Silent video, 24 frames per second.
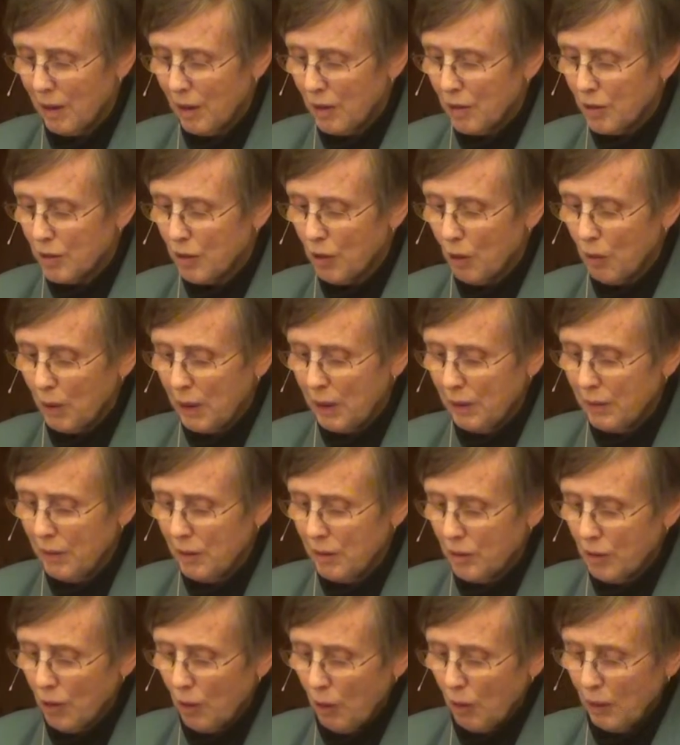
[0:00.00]
So in
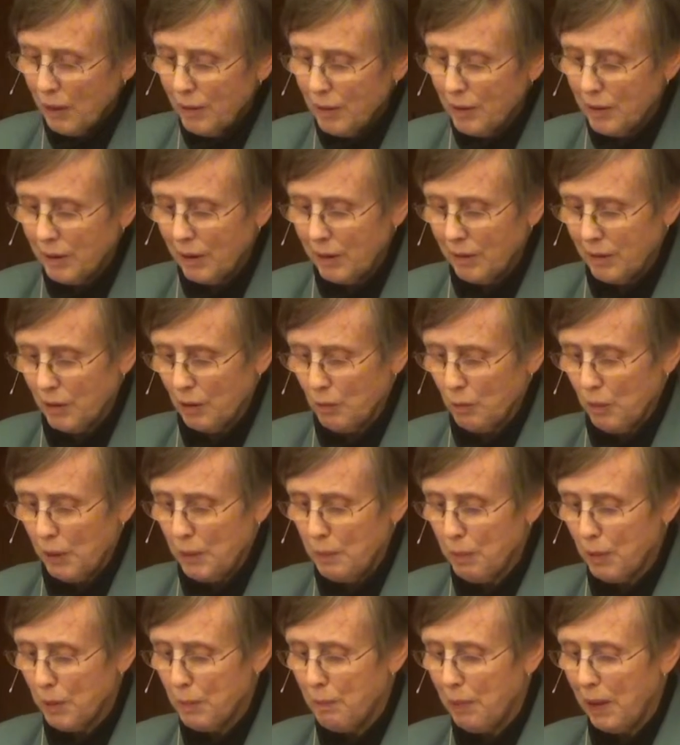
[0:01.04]
this holy season, we
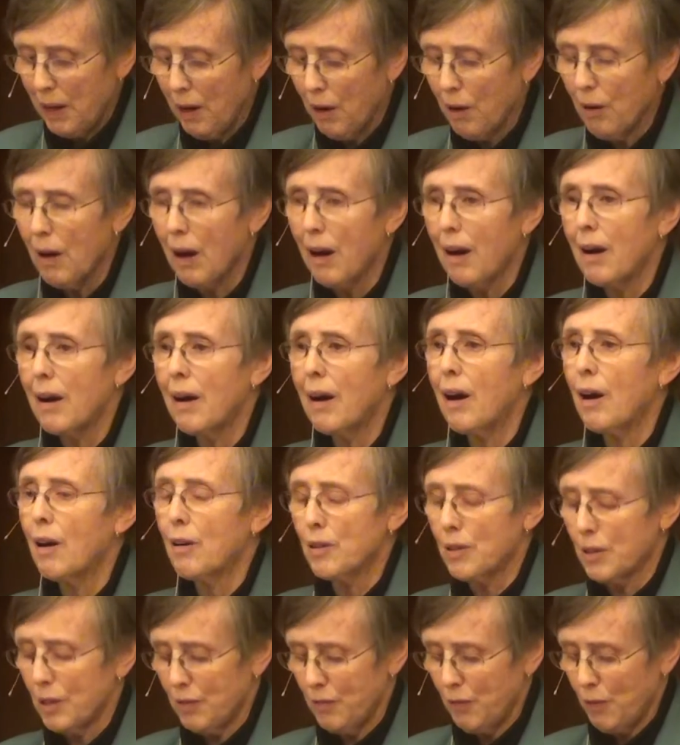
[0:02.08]
prepare our
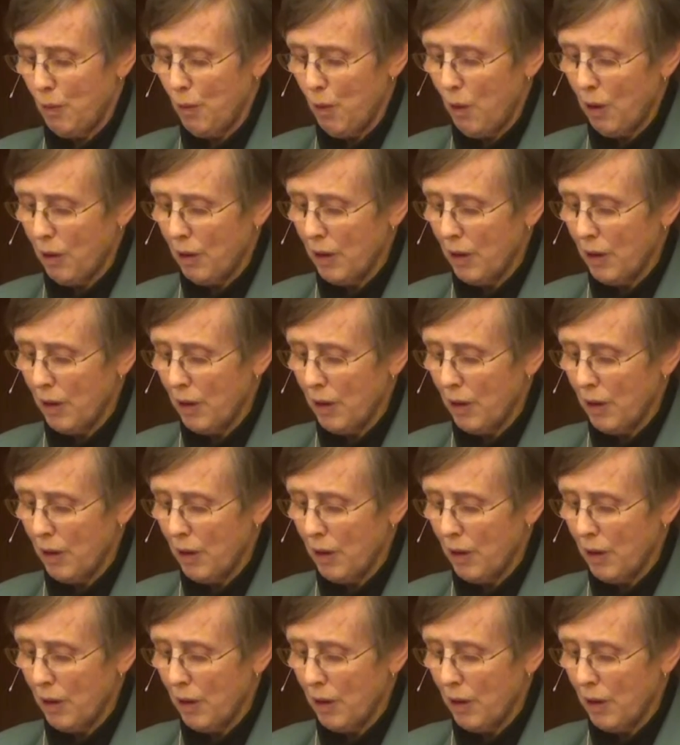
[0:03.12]
hearts for